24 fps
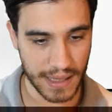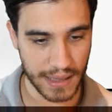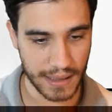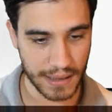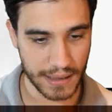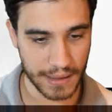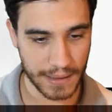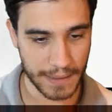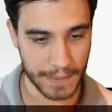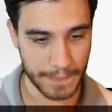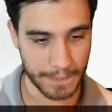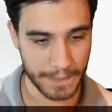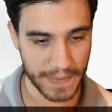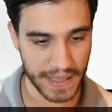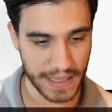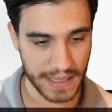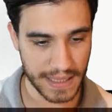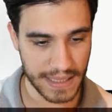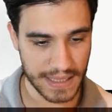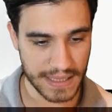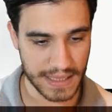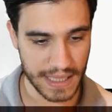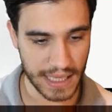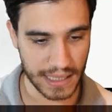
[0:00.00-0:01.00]
I
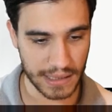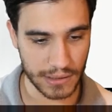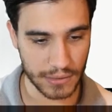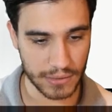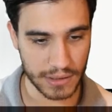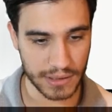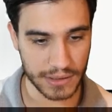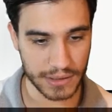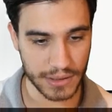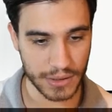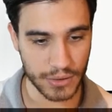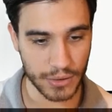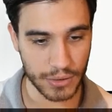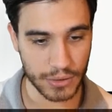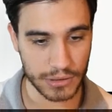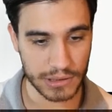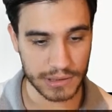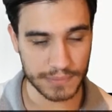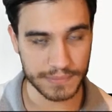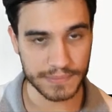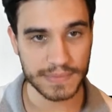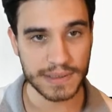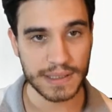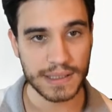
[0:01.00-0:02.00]
guess Alolan
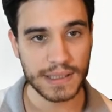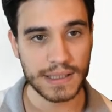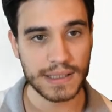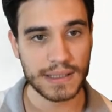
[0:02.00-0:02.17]
Golem.